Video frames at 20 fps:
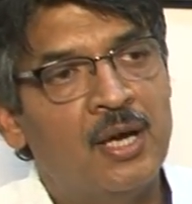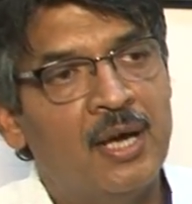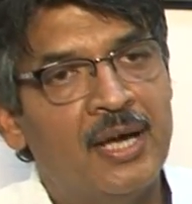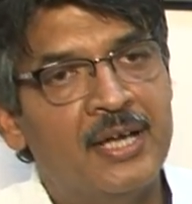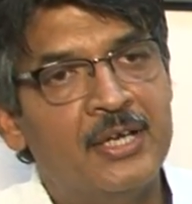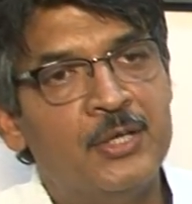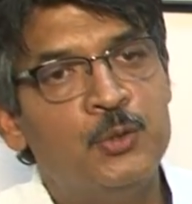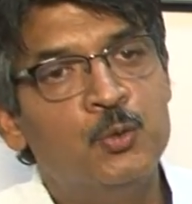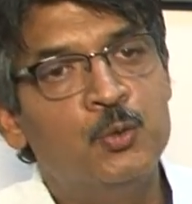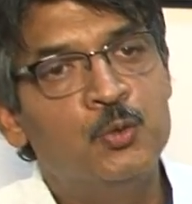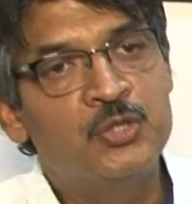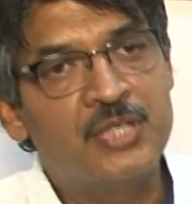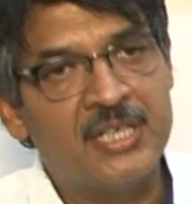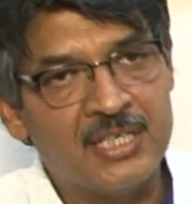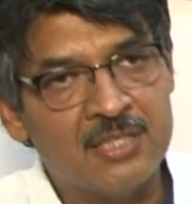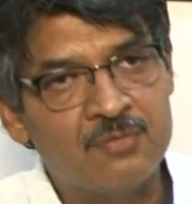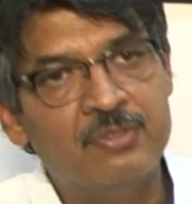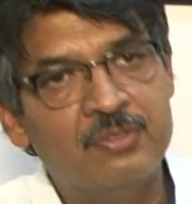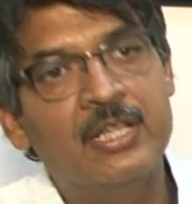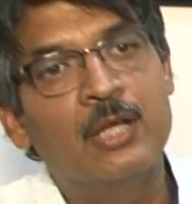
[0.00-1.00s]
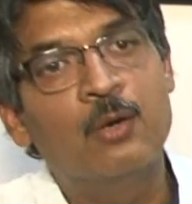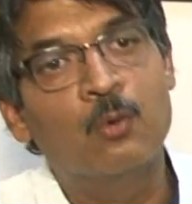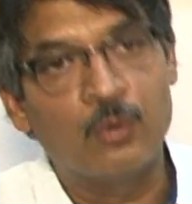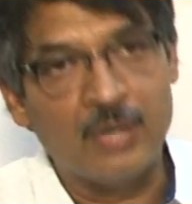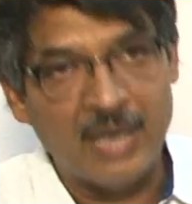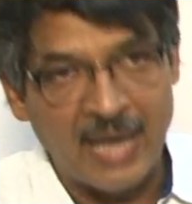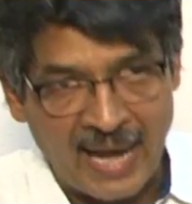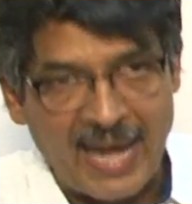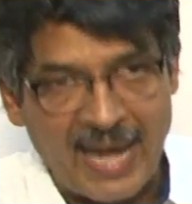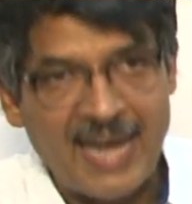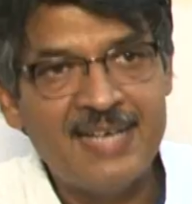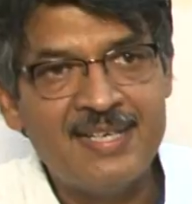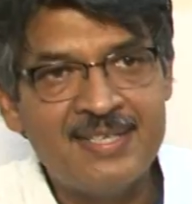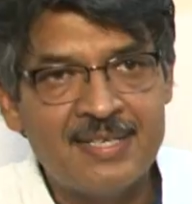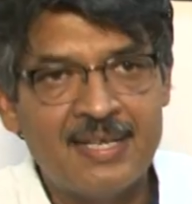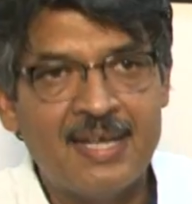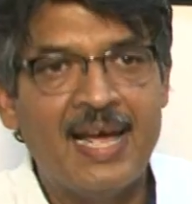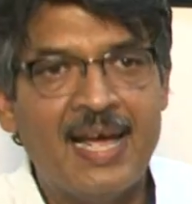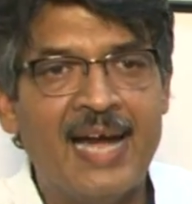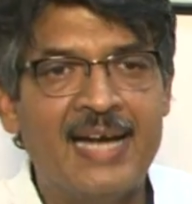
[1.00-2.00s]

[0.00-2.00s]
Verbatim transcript: uh, do things with their own hands